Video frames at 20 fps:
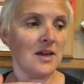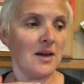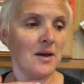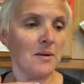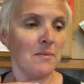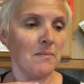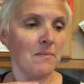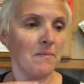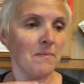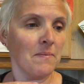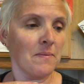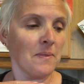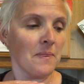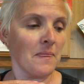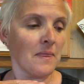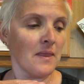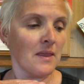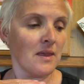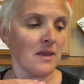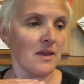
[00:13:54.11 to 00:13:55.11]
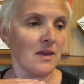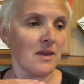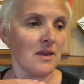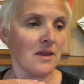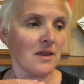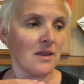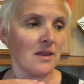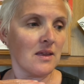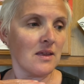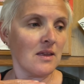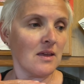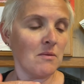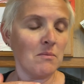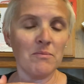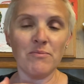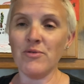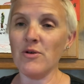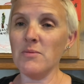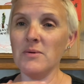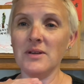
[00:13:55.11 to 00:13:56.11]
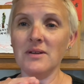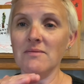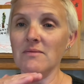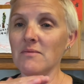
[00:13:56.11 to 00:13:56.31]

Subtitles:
And probably